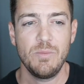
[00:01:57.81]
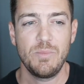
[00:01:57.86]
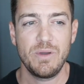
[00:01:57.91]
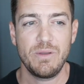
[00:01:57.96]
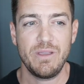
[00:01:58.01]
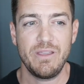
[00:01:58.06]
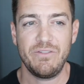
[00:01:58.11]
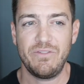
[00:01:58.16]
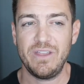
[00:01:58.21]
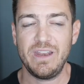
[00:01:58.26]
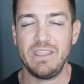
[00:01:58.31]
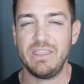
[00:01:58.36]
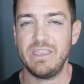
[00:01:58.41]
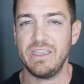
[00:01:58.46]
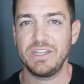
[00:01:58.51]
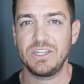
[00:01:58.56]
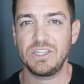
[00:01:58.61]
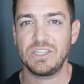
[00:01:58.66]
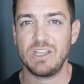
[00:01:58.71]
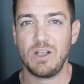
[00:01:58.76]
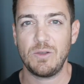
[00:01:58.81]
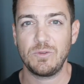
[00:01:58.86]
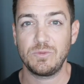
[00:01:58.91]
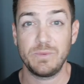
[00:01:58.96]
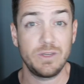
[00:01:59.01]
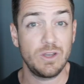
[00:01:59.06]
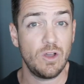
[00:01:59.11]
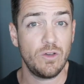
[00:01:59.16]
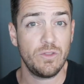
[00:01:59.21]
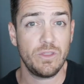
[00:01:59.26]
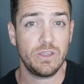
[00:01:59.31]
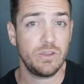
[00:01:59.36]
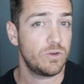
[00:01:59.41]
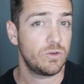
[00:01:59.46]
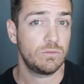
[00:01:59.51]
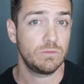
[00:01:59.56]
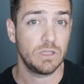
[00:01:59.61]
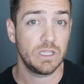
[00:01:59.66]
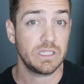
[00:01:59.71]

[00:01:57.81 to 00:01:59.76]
But if anything, it just helps me know that you're